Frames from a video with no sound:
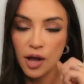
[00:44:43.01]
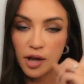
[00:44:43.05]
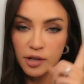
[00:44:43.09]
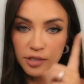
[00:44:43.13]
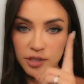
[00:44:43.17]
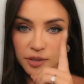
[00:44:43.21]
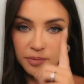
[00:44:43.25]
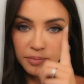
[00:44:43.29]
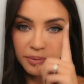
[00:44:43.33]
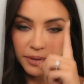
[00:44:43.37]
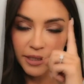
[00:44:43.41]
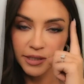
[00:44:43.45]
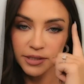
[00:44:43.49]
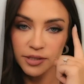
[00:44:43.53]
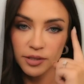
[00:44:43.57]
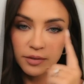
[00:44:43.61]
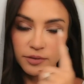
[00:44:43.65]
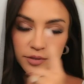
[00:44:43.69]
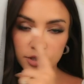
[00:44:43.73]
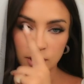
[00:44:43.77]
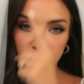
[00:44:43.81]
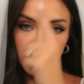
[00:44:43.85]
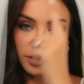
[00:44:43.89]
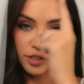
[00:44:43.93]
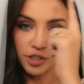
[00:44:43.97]
Also, please
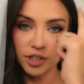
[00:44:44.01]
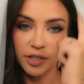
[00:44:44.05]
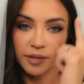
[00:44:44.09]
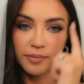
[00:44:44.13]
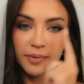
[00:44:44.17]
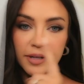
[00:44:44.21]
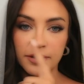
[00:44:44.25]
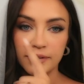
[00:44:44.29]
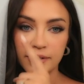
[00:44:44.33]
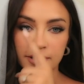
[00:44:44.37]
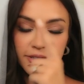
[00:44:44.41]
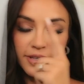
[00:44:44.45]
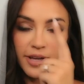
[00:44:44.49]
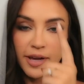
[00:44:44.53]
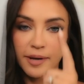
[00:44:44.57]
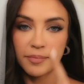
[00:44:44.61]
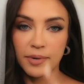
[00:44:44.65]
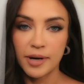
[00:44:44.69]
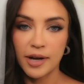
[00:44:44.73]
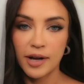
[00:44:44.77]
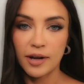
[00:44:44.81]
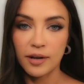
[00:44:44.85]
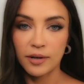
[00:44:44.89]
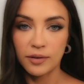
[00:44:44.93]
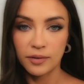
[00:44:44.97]
don't talk shit about this
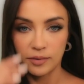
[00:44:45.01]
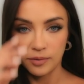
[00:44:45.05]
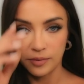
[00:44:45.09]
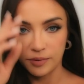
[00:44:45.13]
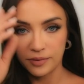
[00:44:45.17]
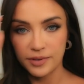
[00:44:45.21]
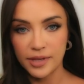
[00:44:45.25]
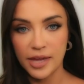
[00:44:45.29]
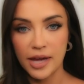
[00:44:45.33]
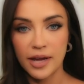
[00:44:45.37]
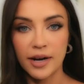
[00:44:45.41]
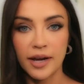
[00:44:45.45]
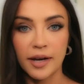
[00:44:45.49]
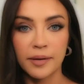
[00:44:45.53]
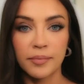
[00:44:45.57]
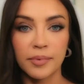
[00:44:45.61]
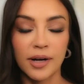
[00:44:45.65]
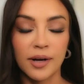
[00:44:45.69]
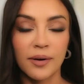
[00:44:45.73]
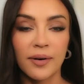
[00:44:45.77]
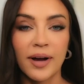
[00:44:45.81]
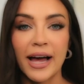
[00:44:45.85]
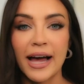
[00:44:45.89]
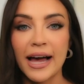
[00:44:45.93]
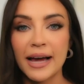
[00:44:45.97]
eyebrow or that
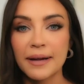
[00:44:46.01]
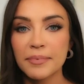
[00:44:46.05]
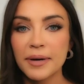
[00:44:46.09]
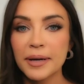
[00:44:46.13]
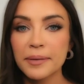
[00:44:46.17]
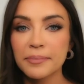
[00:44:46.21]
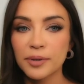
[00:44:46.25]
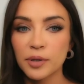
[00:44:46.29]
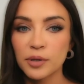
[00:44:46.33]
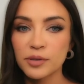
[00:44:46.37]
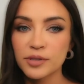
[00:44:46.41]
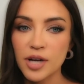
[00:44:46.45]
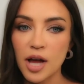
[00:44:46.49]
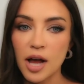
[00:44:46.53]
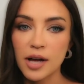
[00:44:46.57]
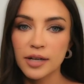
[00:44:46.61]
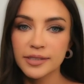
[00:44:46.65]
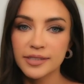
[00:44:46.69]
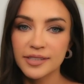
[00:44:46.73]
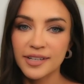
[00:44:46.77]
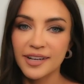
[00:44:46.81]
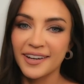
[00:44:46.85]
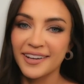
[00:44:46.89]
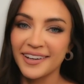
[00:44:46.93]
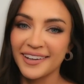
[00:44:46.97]
eyebrow. I had my Botox
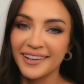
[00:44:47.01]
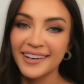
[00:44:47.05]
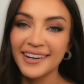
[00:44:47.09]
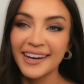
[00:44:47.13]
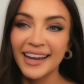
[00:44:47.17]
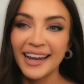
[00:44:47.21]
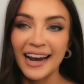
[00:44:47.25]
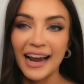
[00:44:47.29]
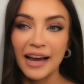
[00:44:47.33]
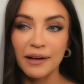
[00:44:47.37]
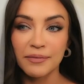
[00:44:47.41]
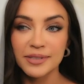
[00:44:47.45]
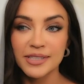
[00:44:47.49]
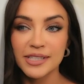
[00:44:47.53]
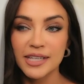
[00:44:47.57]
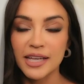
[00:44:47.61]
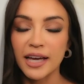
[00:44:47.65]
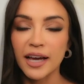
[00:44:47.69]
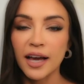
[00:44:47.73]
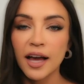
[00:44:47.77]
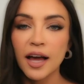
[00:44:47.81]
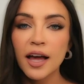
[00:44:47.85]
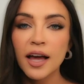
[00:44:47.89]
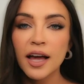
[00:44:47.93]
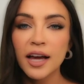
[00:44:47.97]
done and I was
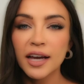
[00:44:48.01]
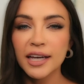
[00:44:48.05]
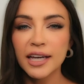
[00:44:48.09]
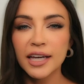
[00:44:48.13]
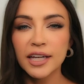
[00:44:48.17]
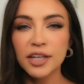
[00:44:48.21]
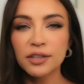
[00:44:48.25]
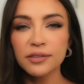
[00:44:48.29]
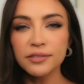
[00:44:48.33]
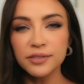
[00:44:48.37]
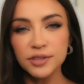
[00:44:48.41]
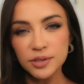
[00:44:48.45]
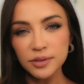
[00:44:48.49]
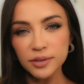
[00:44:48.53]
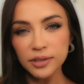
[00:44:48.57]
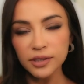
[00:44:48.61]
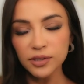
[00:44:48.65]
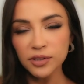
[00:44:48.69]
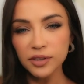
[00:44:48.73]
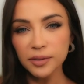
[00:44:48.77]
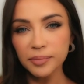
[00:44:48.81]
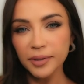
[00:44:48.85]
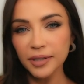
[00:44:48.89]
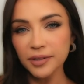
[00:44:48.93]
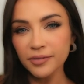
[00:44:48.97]
like, can you do a
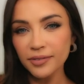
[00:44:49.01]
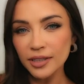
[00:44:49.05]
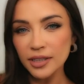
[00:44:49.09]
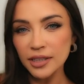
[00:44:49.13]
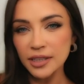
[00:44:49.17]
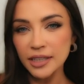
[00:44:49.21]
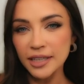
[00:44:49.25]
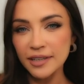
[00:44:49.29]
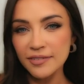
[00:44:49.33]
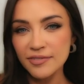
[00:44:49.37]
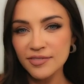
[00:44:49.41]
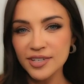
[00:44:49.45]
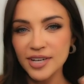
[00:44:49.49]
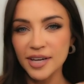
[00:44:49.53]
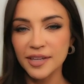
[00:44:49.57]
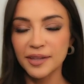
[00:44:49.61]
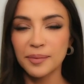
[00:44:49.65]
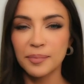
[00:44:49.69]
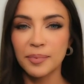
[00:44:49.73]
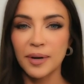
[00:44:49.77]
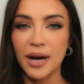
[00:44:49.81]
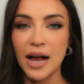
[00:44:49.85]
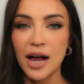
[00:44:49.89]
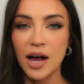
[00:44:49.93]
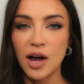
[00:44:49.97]
little bit of a lift on
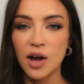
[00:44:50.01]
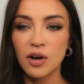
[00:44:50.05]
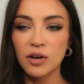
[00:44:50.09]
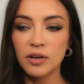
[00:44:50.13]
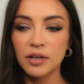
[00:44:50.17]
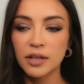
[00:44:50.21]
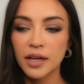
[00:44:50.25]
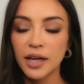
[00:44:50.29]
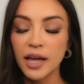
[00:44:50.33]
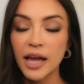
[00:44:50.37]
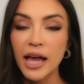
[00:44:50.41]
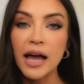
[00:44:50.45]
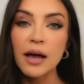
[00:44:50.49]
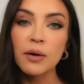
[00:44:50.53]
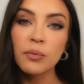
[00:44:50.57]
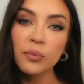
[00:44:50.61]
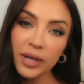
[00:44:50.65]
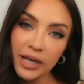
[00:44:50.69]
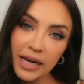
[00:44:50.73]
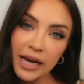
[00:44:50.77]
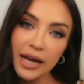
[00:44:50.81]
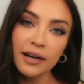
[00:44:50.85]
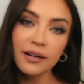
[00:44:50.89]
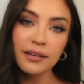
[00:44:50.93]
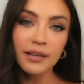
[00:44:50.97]
the brow? And we
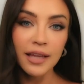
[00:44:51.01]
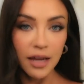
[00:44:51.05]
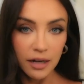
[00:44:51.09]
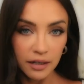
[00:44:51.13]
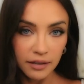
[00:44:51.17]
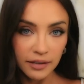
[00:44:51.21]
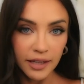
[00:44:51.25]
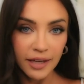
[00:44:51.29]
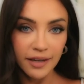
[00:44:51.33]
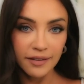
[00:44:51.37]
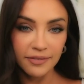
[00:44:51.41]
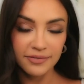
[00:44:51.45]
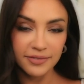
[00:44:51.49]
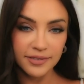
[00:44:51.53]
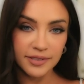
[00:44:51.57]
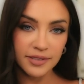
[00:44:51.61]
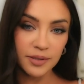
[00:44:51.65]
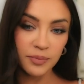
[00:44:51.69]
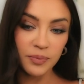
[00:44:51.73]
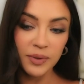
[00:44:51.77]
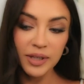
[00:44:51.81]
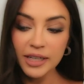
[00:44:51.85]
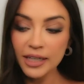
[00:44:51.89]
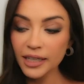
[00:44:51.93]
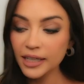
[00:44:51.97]
got a lot of lift.
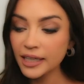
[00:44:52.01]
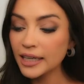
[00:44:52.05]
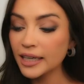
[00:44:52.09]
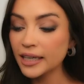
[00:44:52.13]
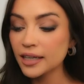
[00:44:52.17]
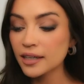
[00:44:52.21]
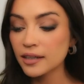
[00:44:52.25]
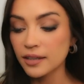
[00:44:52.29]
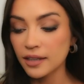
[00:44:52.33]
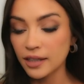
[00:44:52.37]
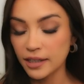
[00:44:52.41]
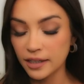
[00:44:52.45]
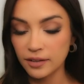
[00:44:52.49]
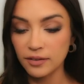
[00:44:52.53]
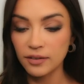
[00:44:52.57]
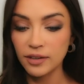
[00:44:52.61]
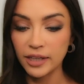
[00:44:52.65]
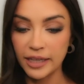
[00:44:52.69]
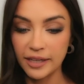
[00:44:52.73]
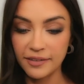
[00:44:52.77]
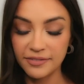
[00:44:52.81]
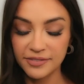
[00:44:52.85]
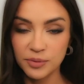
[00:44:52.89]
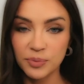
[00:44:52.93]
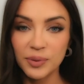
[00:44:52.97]
We didn't get a little
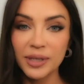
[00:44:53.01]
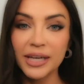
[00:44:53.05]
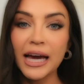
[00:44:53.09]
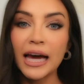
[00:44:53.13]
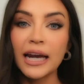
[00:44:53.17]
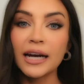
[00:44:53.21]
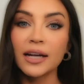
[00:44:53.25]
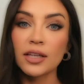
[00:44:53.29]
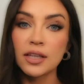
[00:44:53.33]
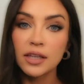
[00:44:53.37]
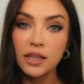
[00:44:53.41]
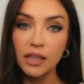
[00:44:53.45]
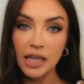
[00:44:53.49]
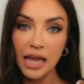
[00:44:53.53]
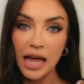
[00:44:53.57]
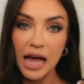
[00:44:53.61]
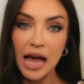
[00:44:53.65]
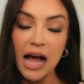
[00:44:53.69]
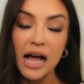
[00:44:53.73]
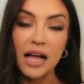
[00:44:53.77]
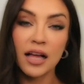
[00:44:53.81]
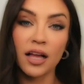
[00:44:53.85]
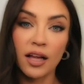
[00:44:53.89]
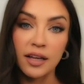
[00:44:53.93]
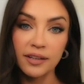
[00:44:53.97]
lift. We got a
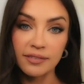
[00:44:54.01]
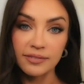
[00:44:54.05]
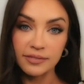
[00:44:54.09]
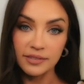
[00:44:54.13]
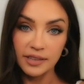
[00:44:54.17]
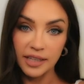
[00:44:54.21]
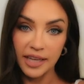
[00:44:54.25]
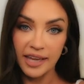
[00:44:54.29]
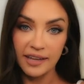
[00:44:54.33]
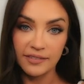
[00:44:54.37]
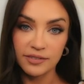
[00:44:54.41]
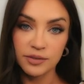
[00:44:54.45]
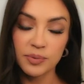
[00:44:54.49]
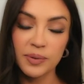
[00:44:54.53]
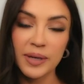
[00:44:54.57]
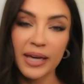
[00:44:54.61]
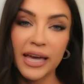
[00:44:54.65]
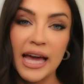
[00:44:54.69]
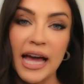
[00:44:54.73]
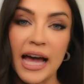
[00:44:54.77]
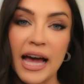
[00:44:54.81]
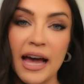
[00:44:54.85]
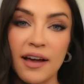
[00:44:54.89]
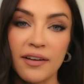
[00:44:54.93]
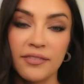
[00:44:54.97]
lot of lift. We
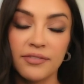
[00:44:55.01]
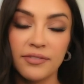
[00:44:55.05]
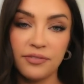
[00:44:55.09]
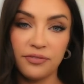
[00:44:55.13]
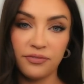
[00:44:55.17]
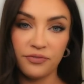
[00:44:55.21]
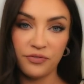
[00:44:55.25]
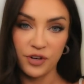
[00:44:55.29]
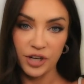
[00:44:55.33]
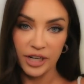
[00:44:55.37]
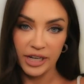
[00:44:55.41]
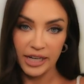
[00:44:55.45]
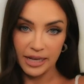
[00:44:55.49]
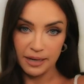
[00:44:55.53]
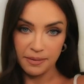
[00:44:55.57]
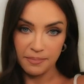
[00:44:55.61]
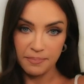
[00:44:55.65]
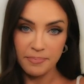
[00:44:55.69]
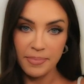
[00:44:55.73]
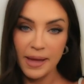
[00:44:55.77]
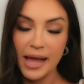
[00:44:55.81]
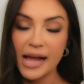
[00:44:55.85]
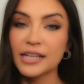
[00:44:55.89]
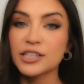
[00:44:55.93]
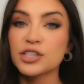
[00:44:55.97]
have
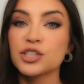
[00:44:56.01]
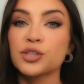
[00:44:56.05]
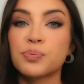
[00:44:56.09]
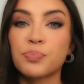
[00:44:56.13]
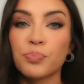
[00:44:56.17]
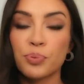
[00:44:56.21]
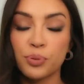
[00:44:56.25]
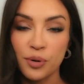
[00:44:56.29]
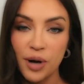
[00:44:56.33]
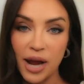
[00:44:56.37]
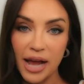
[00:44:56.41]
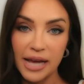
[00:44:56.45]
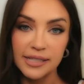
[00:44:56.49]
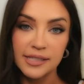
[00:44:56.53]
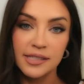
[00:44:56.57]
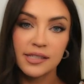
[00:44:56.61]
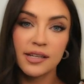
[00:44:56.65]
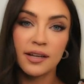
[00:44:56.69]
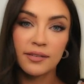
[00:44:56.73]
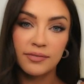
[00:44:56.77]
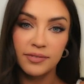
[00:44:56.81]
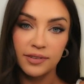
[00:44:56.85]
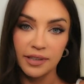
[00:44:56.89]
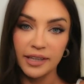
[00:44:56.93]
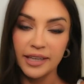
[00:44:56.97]
freaking bench press
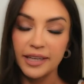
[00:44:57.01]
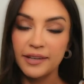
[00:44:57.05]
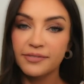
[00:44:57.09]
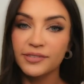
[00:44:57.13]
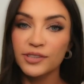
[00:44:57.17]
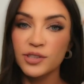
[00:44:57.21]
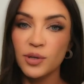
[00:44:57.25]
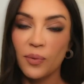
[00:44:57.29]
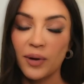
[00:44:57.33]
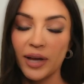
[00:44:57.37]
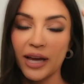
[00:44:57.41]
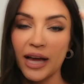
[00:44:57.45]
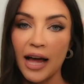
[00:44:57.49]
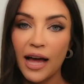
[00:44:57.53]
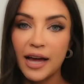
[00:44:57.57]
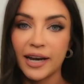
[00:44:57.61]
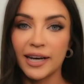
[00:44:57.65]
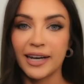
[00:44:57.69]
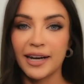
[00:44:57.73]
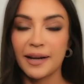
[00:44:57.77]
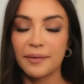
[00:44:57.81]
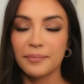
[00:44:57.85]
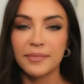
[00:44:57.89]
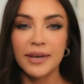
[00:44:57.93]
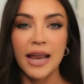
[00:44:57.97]
of a lift going
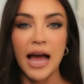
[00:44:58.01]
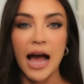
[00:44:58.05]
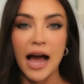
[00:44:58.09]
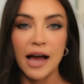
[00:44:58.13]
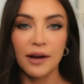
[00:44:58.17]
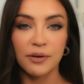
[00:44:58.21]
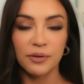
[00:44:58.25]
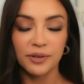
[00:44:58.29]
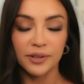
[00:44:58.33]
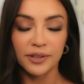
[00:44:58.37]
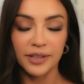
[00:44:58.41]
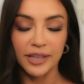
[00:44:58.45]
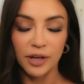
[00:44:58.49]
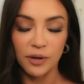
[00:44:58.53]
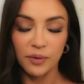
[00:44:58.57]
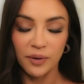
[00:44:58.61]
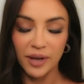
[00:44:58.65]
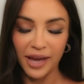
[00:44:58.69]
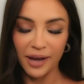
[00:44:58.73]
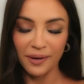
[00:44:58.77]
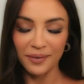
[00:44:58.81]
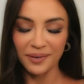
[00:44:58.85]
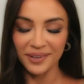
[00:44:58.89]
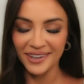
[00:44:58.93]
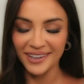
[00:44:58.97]
on and I'm not really
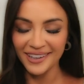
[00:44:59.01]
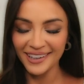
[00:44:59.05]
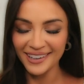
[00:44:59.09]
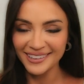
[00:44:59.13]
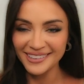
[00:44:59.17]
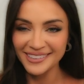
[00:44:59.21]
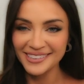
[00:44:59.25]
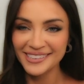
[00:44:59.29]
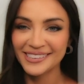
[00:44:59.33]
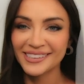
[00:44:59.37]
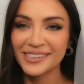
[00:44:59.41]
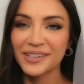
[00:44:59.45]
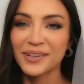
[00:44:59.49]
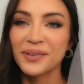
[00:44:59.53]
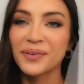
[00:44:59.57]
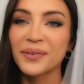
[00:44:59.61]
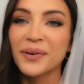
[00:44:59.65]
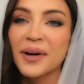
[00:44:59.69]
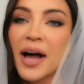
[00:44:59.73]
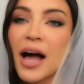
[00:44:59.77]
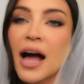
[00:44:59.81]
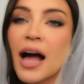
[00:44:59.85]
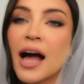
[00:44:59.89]
okay with it. So